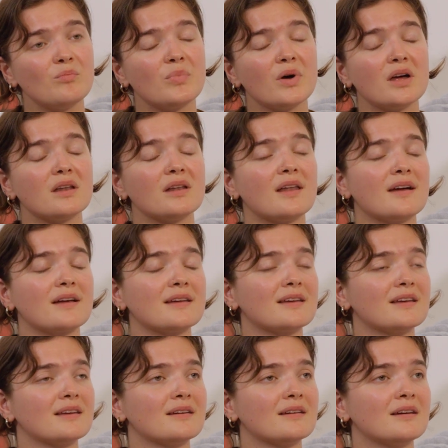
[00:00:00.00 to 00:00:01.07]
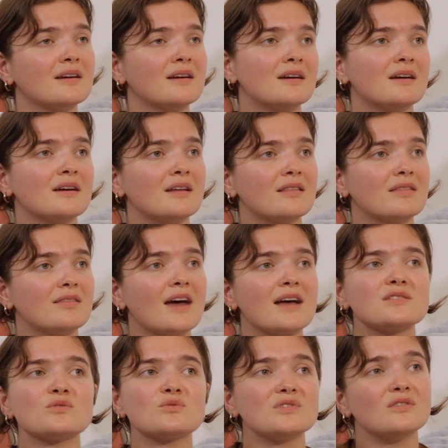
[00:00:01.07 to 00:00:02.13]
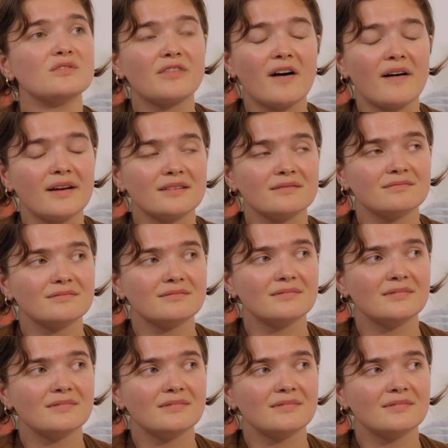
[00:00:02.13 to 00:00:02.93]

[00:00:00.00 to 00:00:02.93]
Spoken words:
But, like, that's also fine.